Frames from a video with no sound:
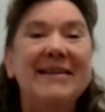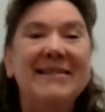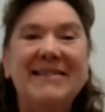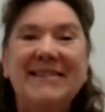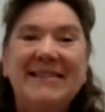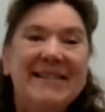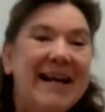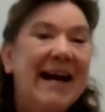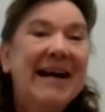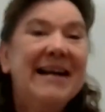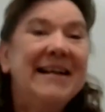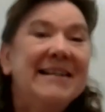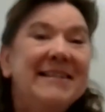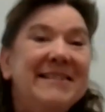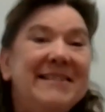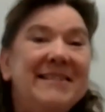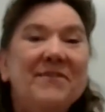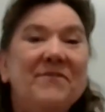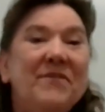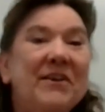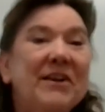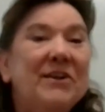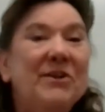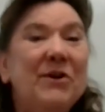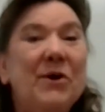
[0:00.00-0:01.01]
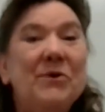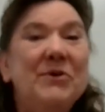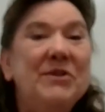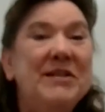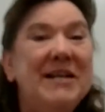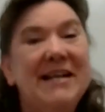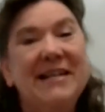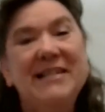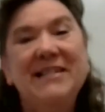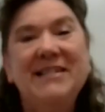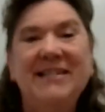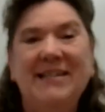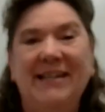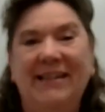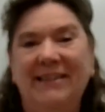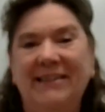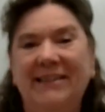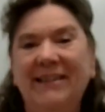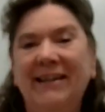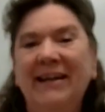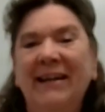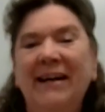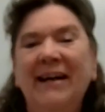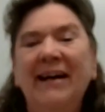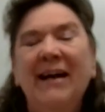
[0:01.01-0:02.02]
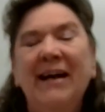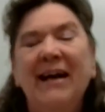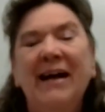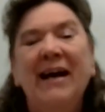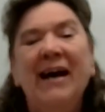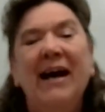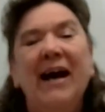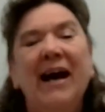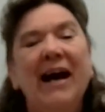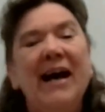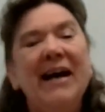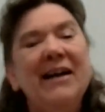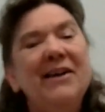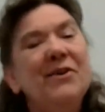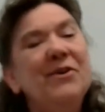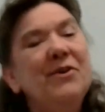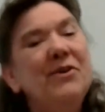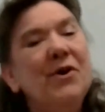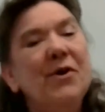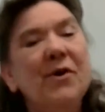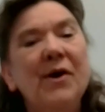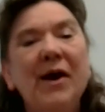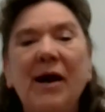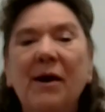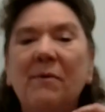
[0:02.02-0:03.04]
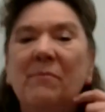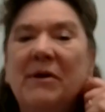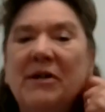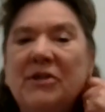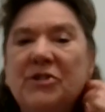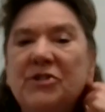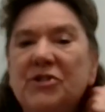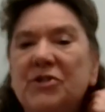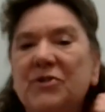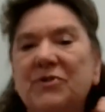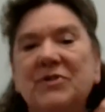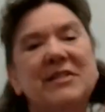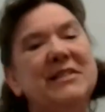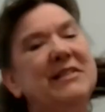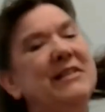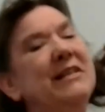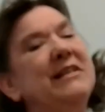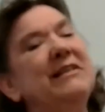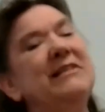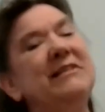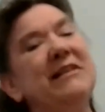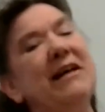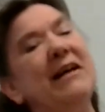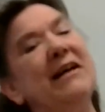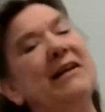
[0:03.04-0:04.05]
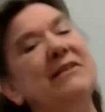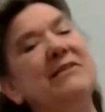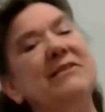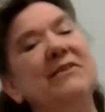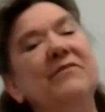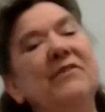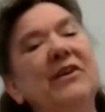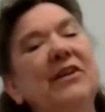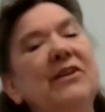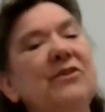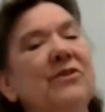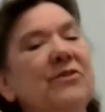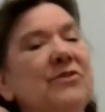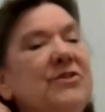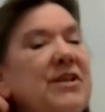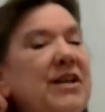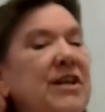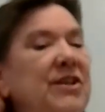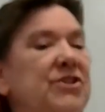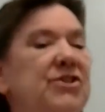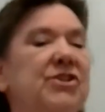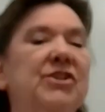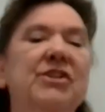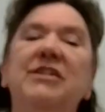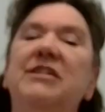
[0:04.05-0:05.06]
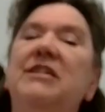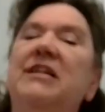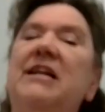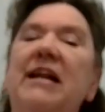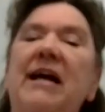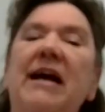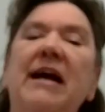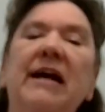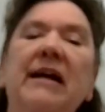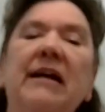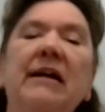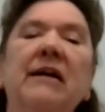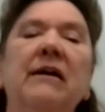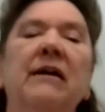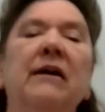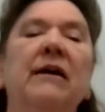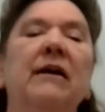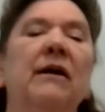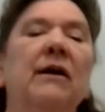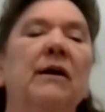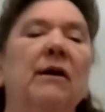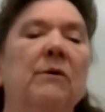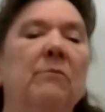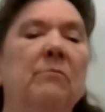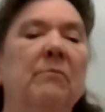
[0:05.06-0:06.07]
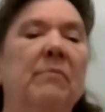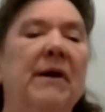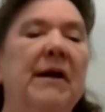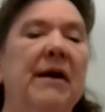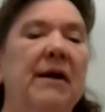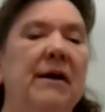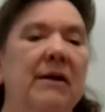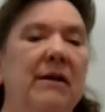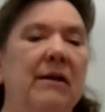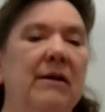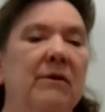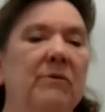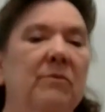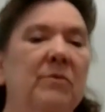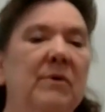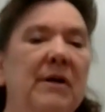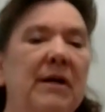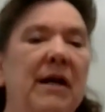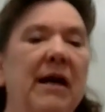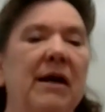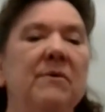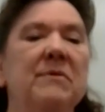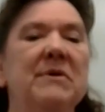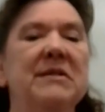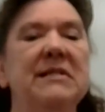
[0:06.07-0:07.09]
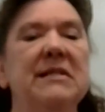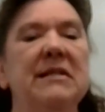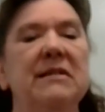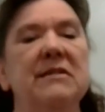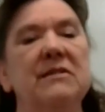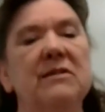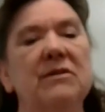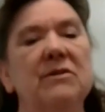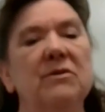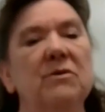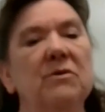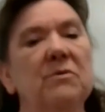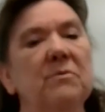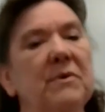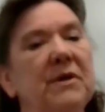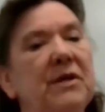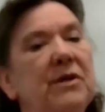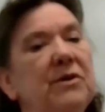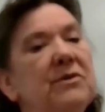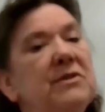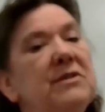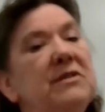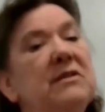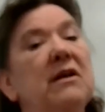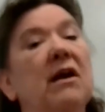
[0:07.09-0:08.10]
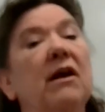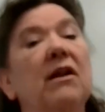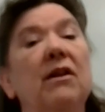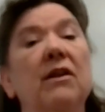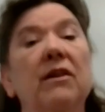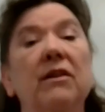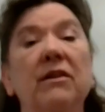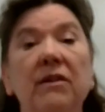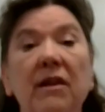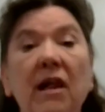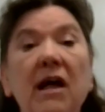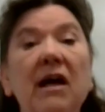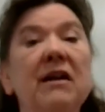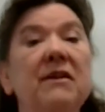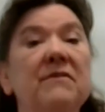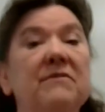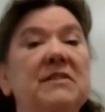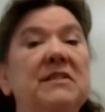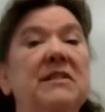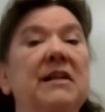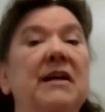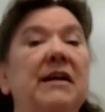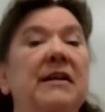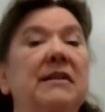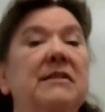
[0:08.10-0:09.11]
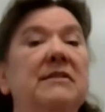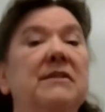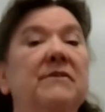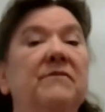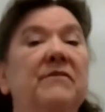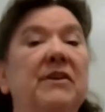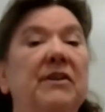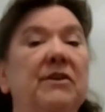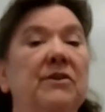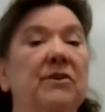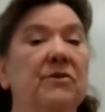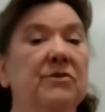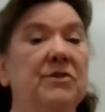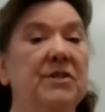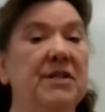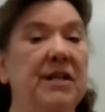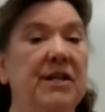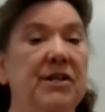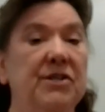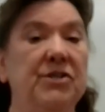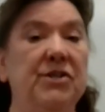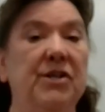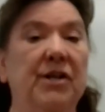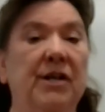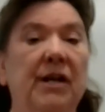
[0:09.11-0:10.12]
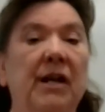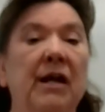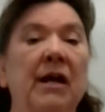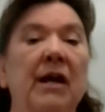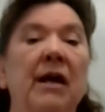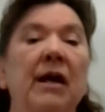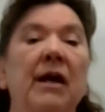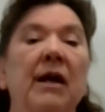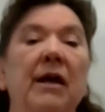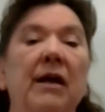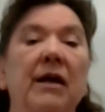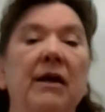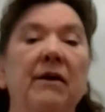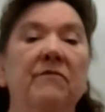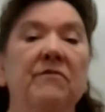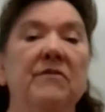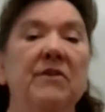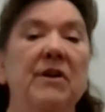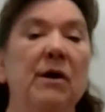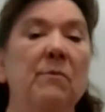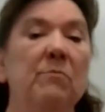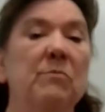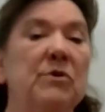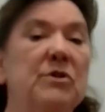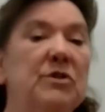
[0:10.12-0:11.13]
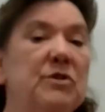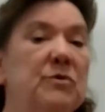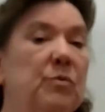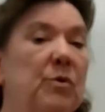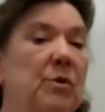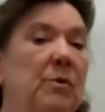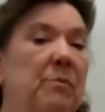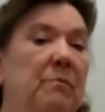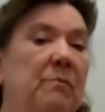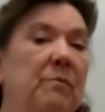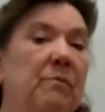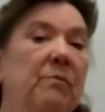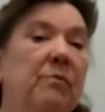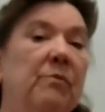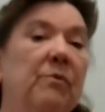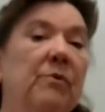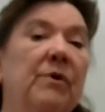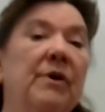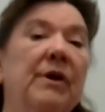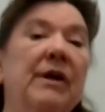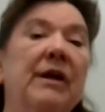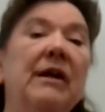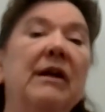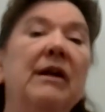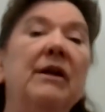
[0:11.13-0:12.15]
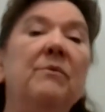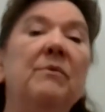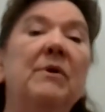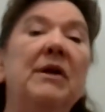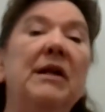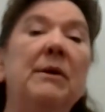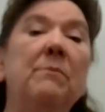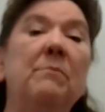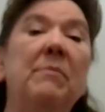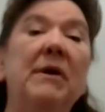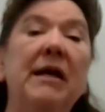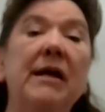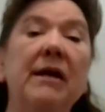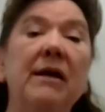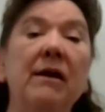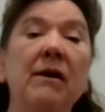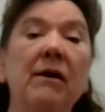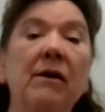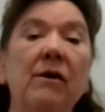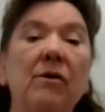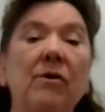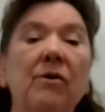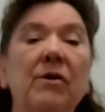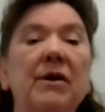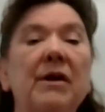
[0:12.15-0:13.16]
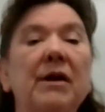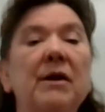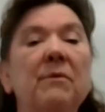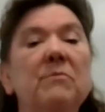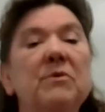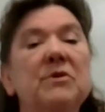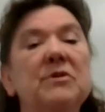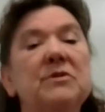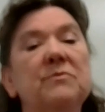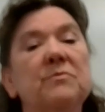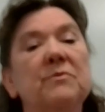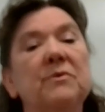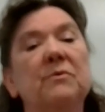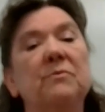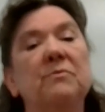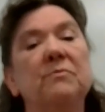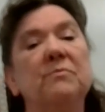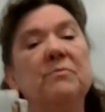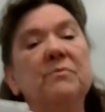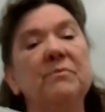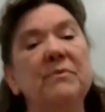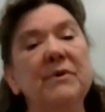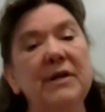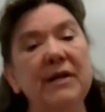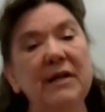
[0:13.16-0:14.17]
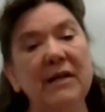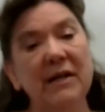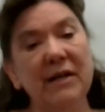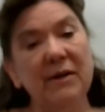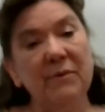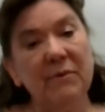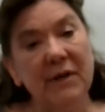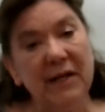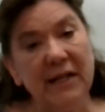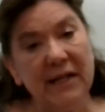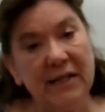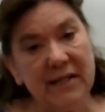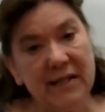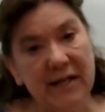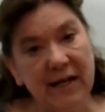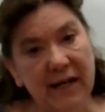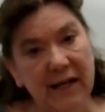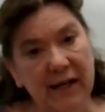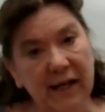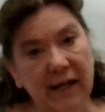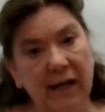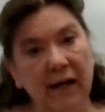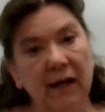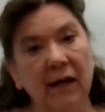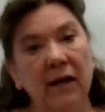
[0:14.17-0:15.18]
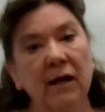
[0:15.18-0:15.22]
scientific notation. I don't know how much you see scientific notation today, but when I was in school, we used a lot of scientific notation. If numbers were really, really big or numbers were really, really tiny,